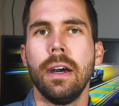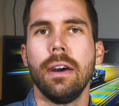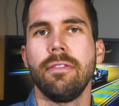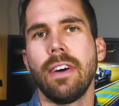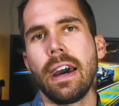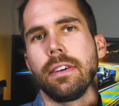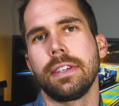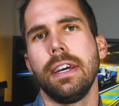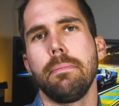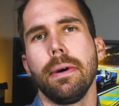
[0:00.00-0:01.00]
Final
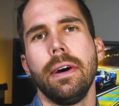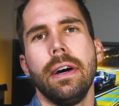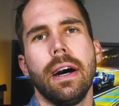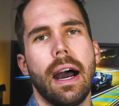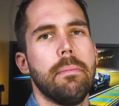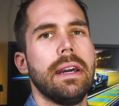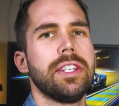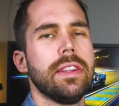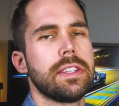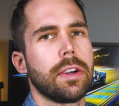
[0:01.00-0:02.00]
tip, I mentioned
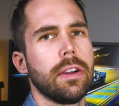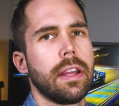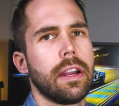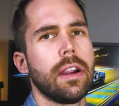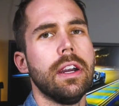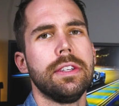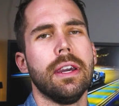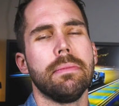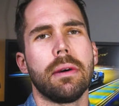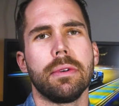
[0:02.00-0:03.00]
this earlier, tip
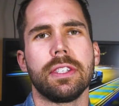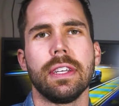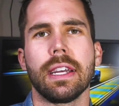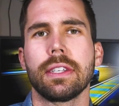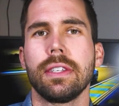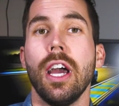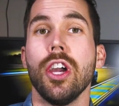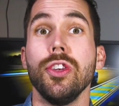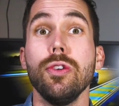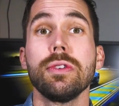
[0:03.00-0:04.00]
number 6,
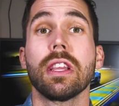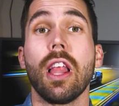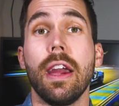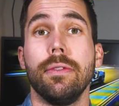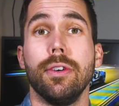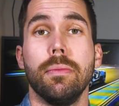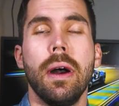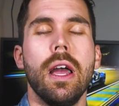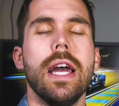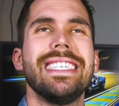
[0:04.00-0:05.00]
use Lightroom,
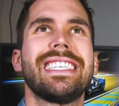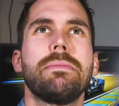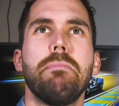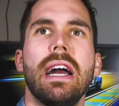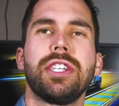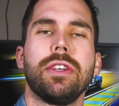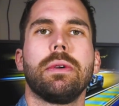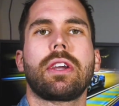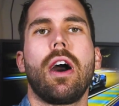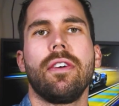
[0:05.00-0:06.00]
especially with
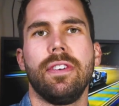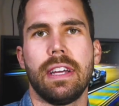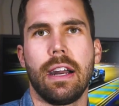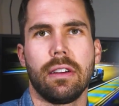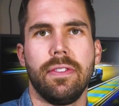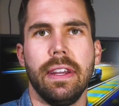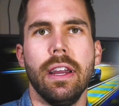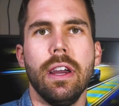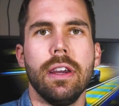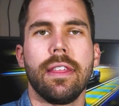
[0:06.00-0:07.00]
car photography.
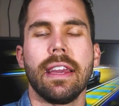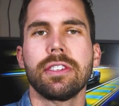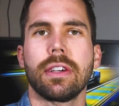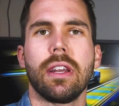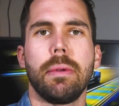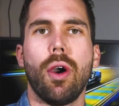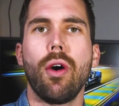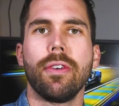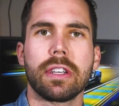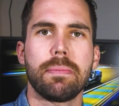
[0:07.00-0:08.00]
things are going to be
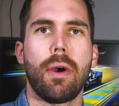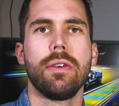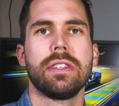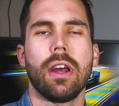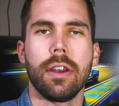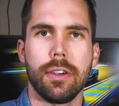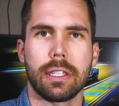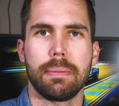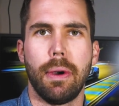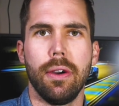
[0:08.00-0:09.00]
overexposed and
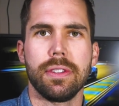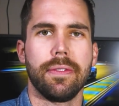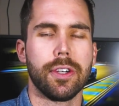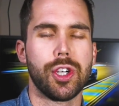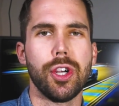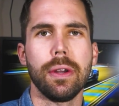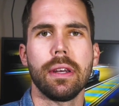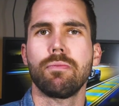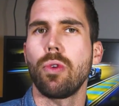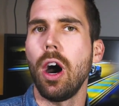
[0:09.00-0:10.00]
underexposed. If you're shooting
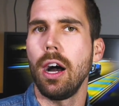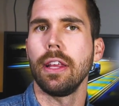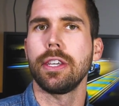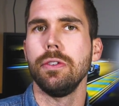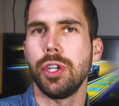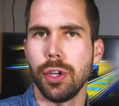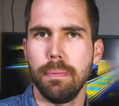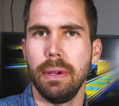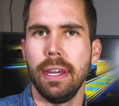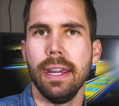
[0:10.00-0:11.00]
them raw like you should
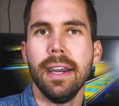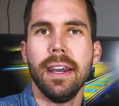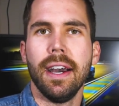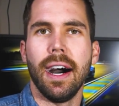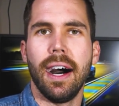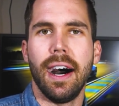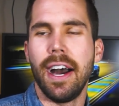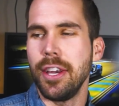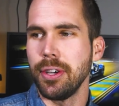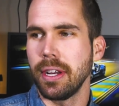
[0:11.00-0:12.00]
be,
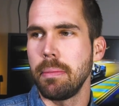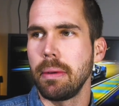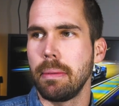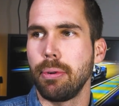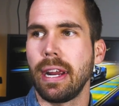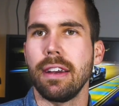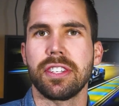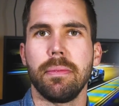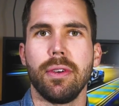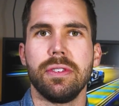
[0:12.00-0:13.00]
you're going to be able to bring out some of those